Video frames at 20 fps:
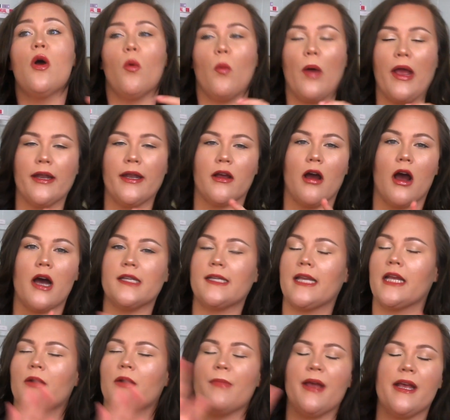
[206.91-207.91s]
Wayne Goss,
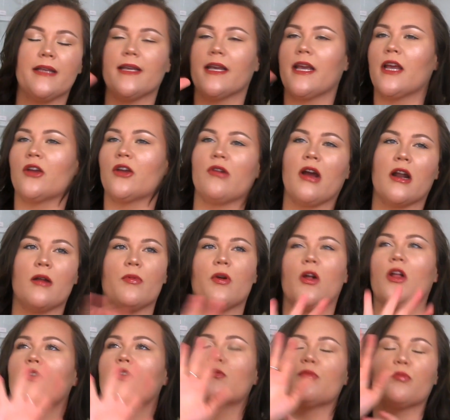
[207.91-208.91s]
an amazing,
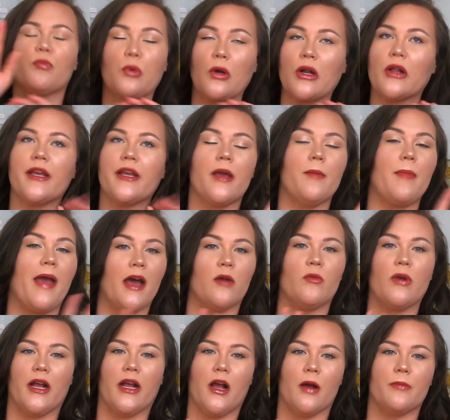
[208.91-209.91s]
incredible, brilliant
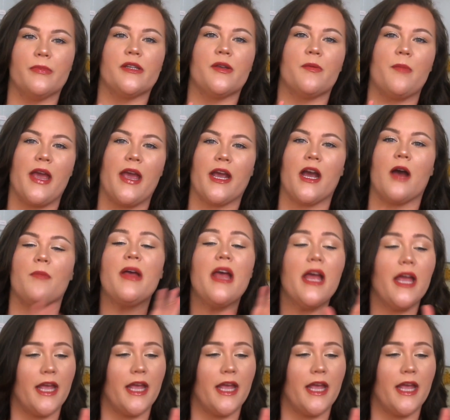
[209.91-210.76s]
man when it comes to makeup.